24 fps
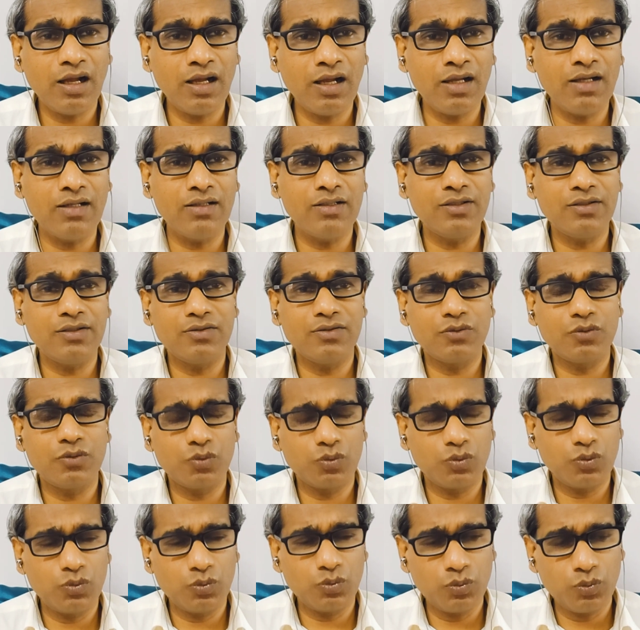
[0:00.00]
And
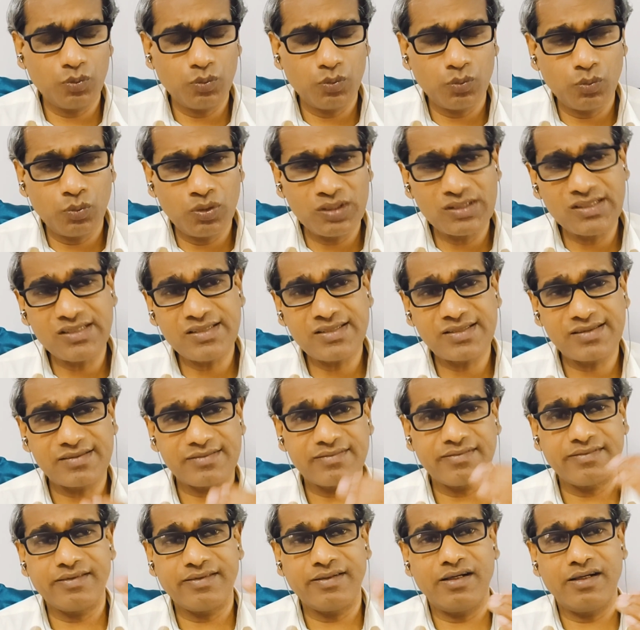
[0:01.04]
once